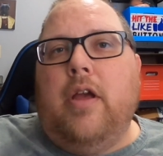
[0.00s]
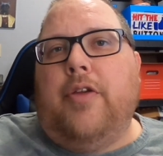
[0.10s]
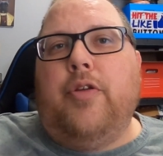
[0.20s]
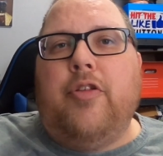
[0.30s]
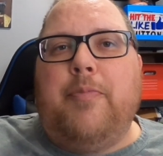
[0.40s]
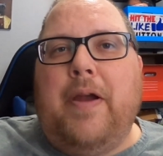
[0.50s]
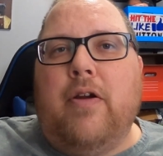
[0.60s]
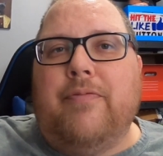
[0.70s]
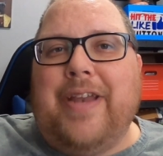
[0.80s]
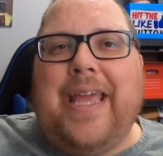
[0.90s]
I sold this
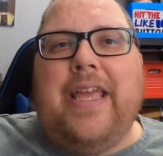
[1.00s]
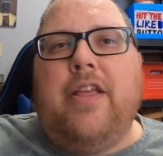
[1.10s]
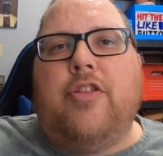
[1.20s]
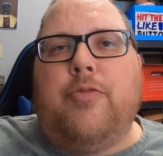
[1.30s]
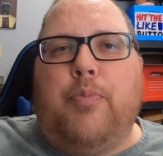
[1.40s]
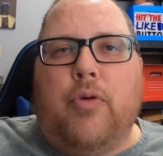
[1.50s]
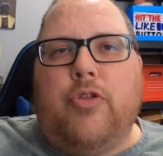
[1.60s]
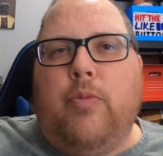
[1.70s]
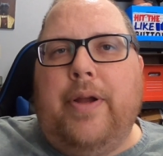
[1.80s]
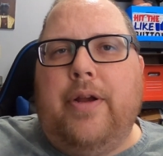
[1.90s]
pair of Nike
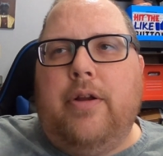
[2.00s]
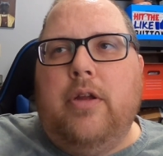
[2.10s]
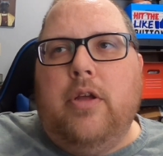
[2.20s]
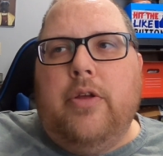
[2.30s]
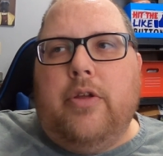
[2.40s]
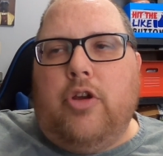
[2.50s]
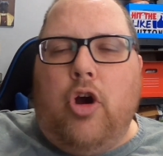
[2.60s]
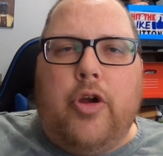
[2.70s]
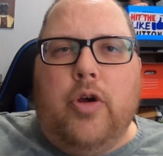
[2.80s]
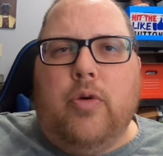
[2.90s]
sportswear
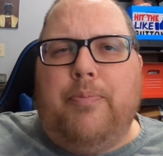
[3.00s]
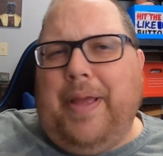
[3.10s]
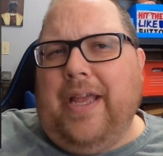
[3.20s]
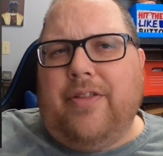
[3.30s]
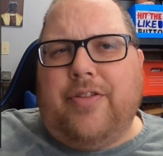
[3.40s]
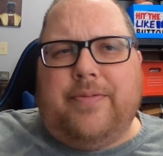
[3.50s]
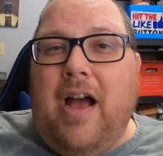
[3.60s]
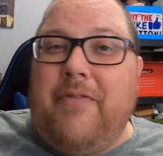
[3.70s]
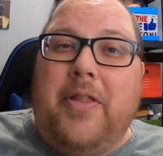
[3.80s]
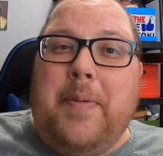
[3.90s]
cargo pants.
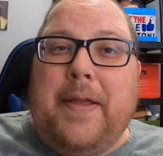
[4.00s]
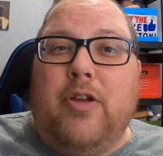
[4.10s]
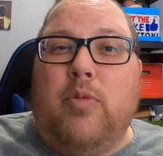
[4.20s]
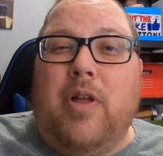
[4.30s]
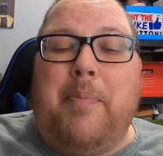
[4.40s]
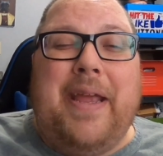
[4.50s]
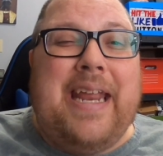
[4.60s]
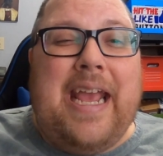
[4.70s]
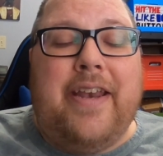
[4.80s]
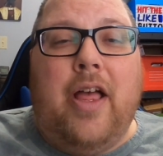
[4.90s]
I found them at Goodwill. I
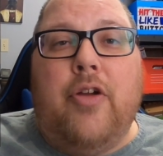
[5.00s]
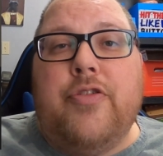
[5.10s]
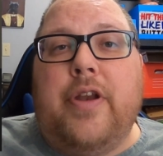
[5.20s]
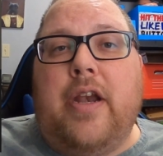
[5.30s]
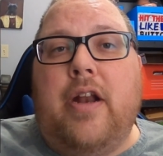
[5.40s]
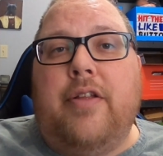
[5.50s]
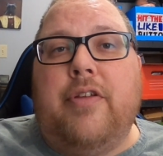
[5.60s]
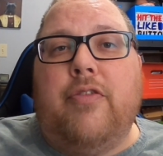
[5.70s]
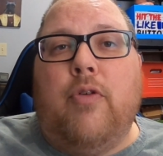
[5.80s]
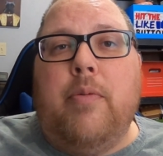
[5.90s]
paid
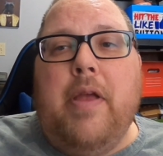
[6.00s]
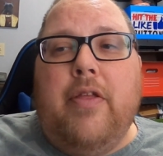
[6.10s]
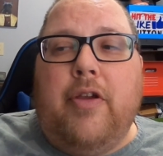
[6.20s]
$8.99 for them.